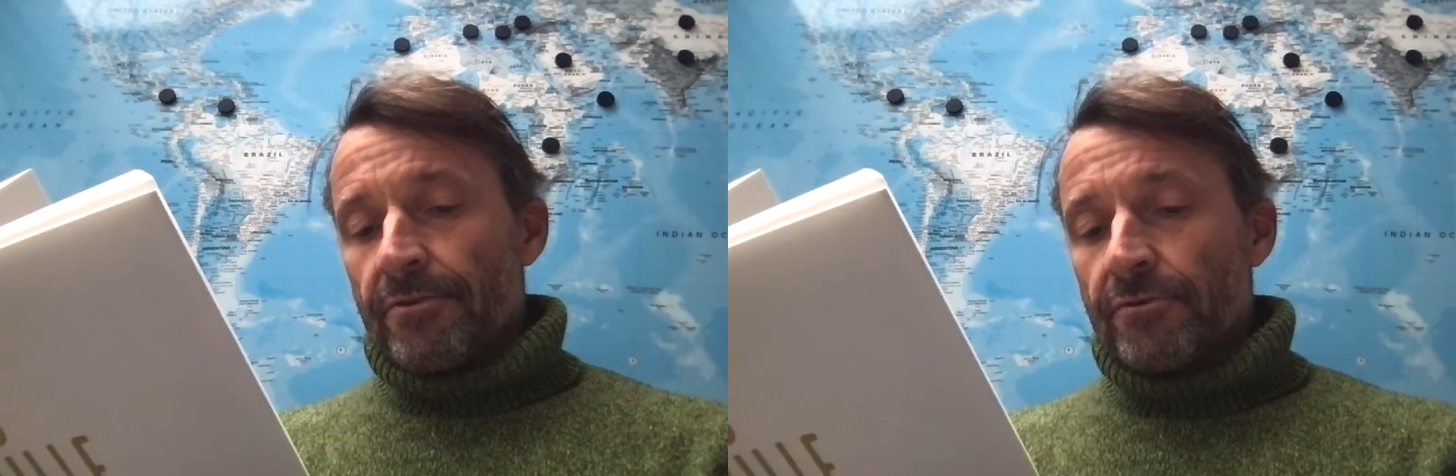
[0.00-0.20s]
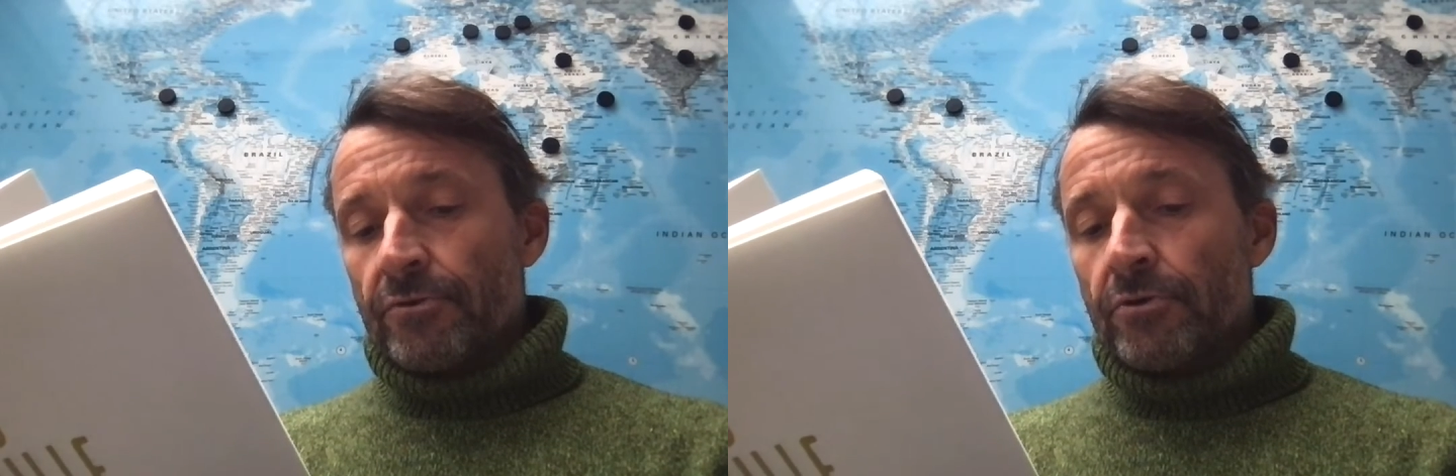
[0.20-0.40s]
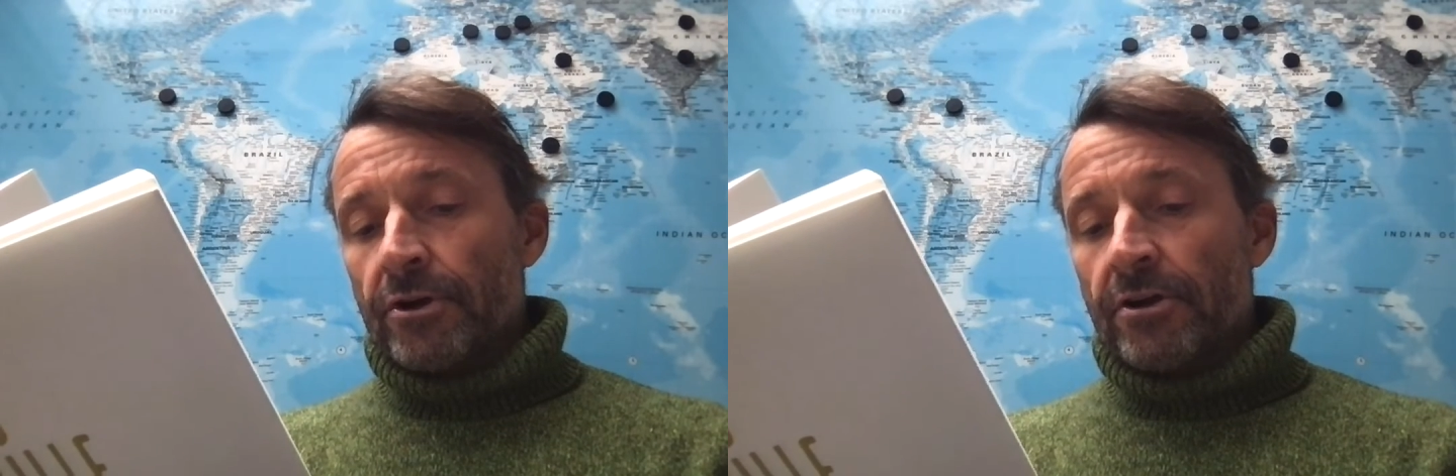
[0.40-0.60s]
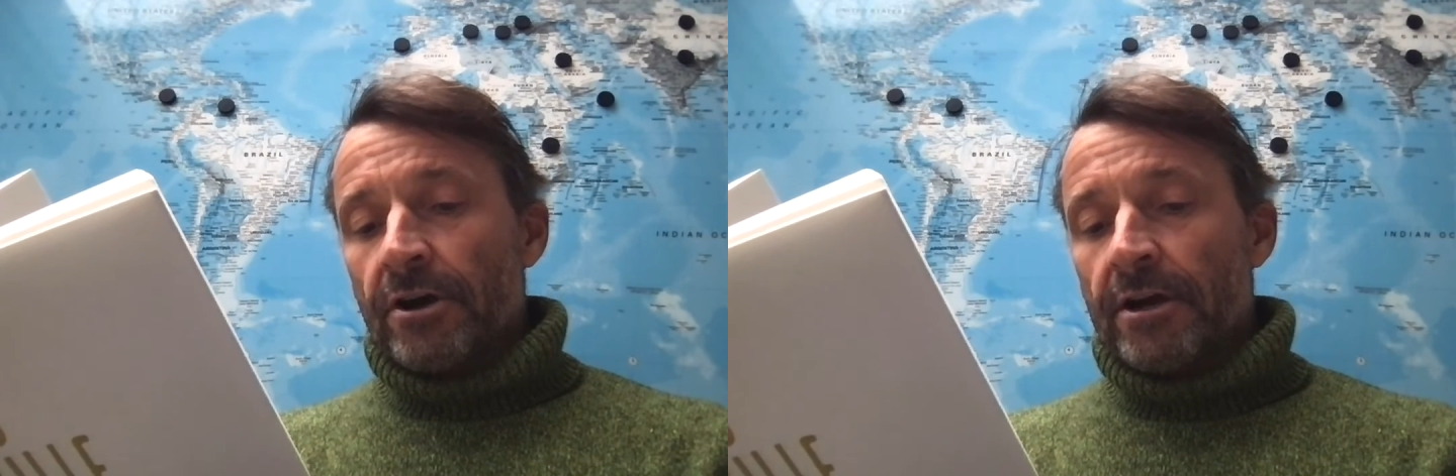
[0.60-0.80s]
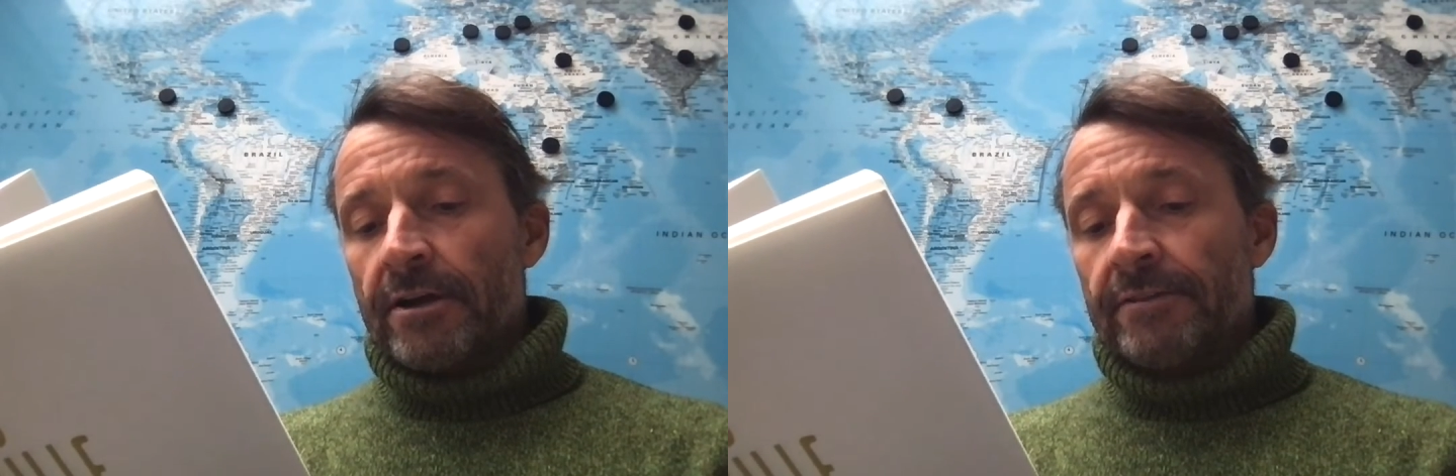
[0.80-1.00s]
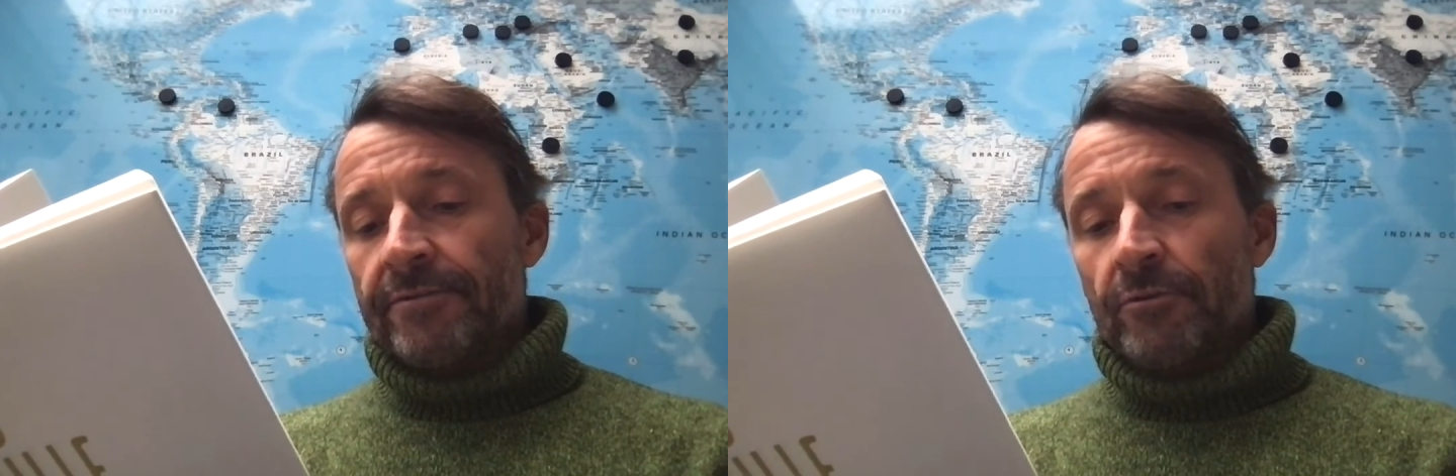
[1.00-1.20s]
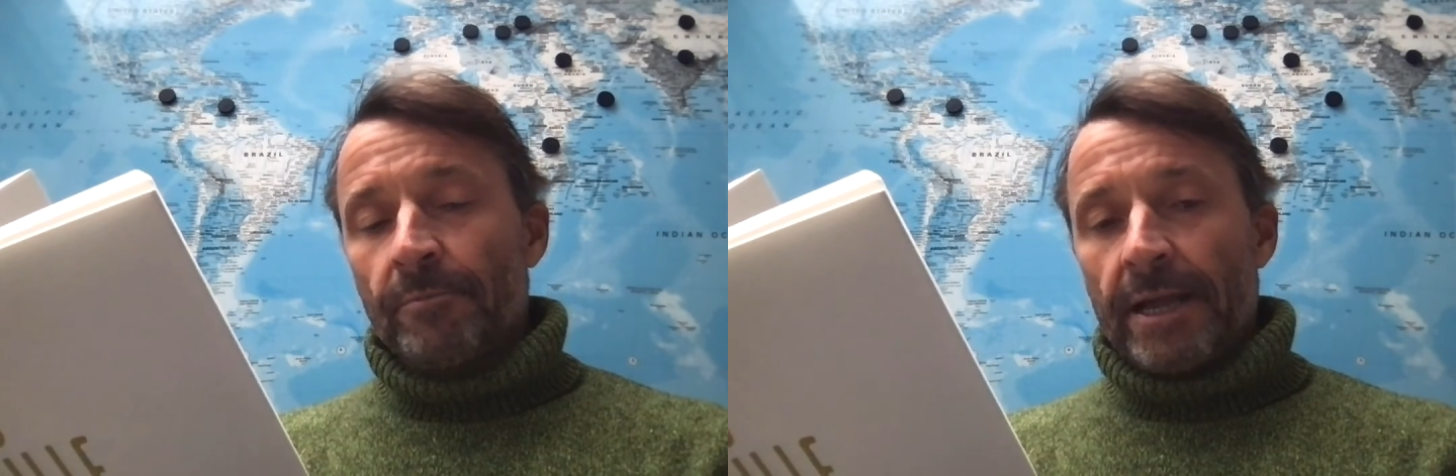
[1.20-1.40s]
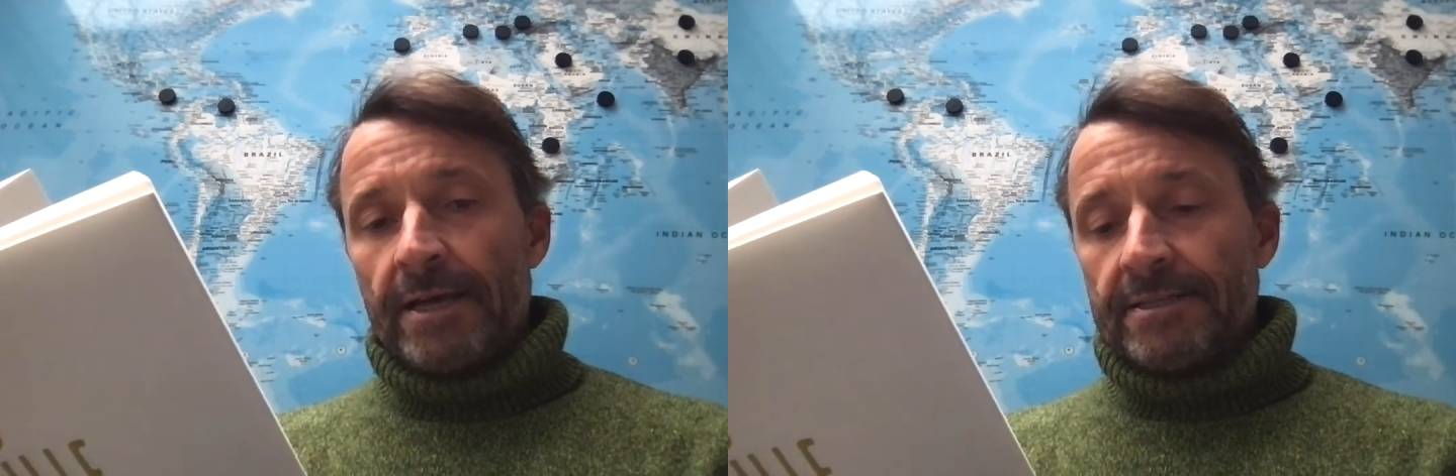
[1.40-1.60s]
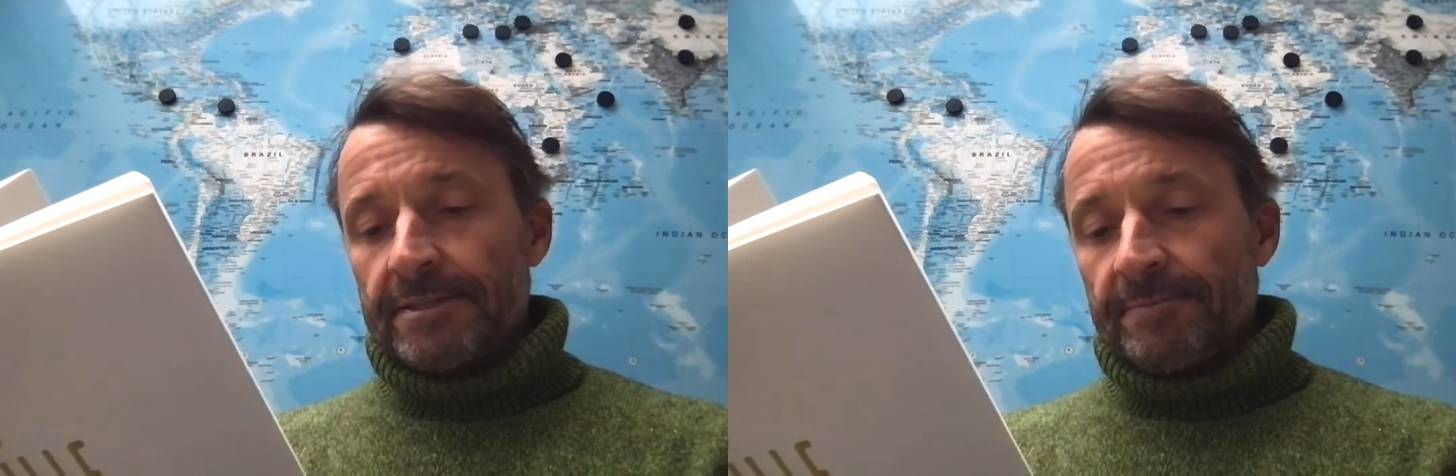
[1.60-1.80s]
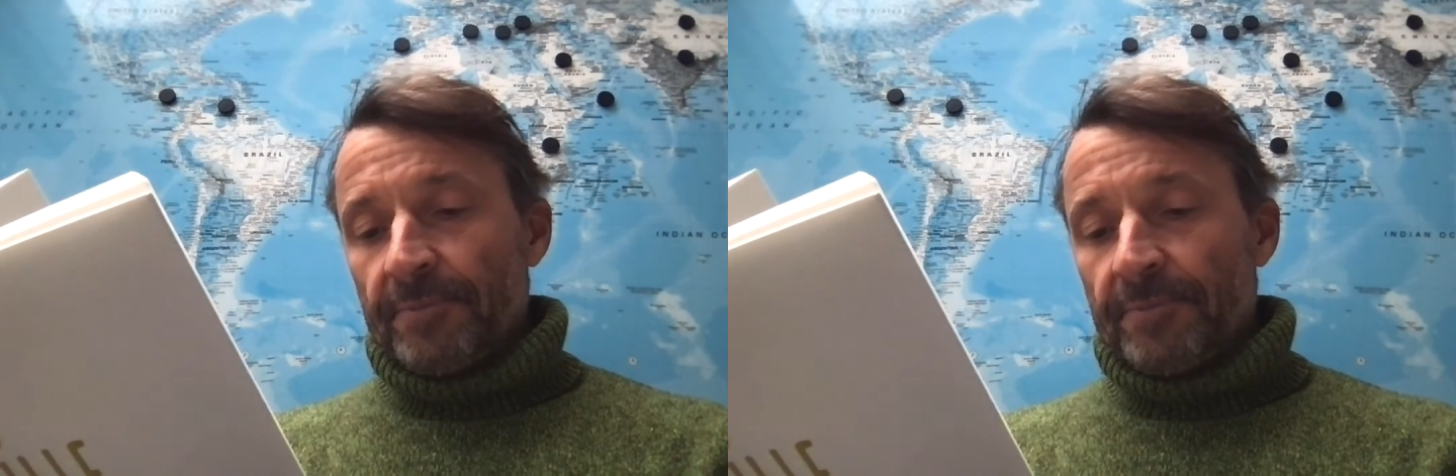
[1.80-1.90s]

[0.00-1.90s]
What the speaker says: through her car at full blast,